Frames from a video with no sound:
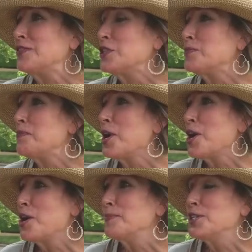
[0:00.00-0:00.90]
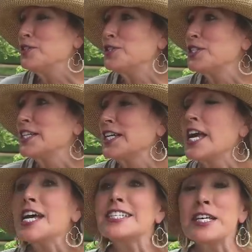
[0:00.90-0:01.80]
spa mm -hmm. music.
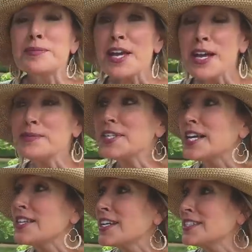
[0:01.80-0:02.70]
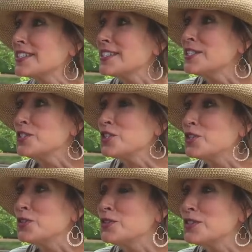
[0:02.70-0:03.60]
Sometimes I like to listen
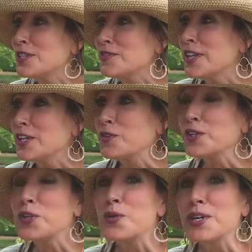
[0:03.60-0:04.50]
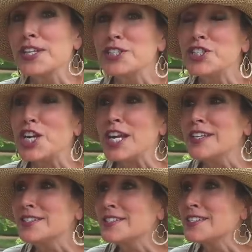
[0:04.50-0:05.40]
to stuff like Gregorian
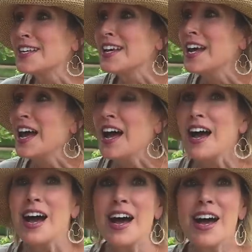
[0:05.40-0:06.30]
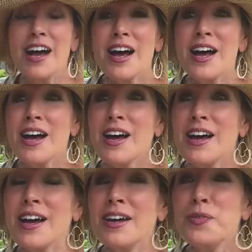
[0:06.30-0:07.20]
chants. Mm.
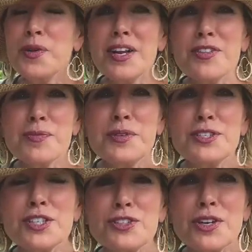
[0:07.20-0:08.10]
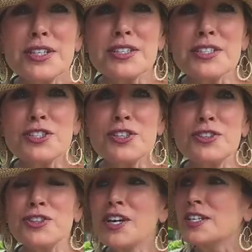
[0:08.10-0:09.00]
Uh, what other music do I listen to?
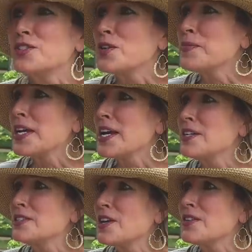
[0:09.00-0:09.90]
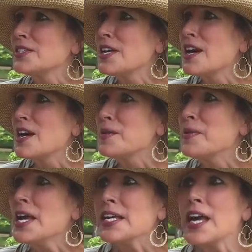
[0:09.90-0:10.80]
You guys are at my house all the time.
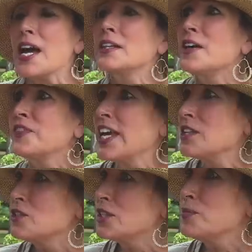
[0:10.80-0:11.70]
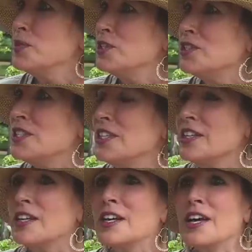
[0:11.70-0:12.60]
Yeah, I love Celtic music.
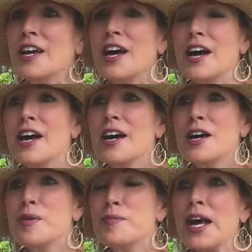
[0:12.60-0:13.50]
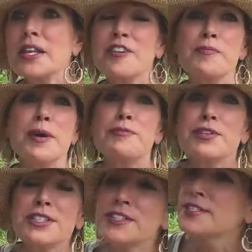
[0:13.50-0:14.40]
Love. Um, I love
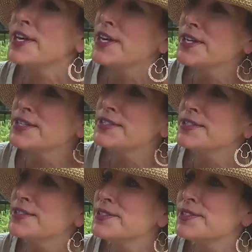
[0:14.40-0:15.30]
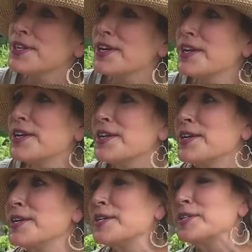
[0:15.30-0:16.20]
Mumford and Sons.
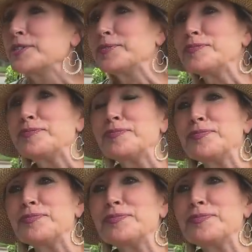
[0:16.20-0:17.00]
Um,